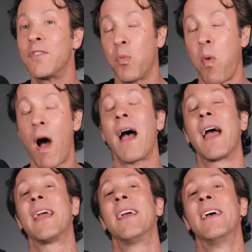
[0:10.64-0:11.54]
is
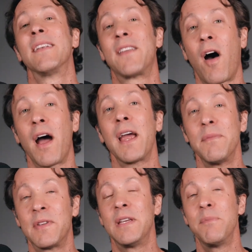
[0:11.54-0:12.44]
why
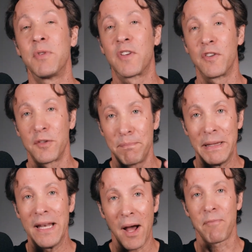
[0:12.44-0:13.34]
time seems to
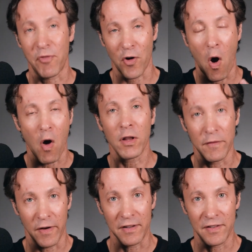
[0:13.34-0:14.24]
speed up for all
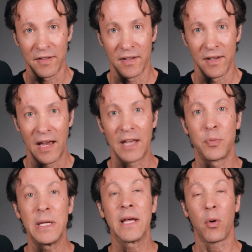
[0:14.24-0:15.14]
of us as
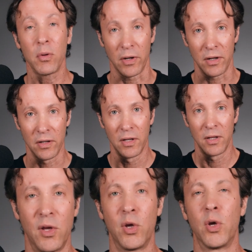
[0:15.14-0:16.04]
we get older.
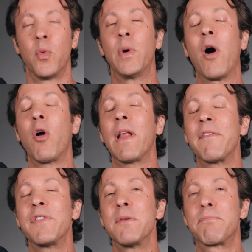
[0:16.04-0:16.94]
We all
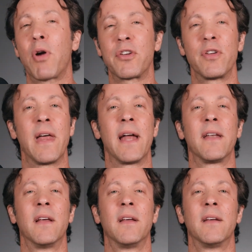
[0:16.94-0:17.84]
have the impression that
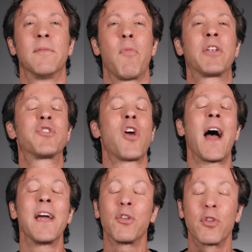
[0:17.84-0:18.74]
a
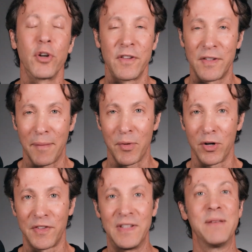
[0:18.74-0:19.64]
childhood summer
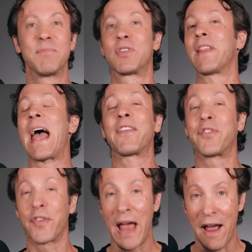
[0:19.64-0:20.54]
seemed to
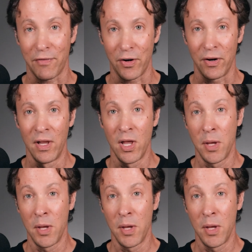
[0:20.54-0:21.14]
last forever,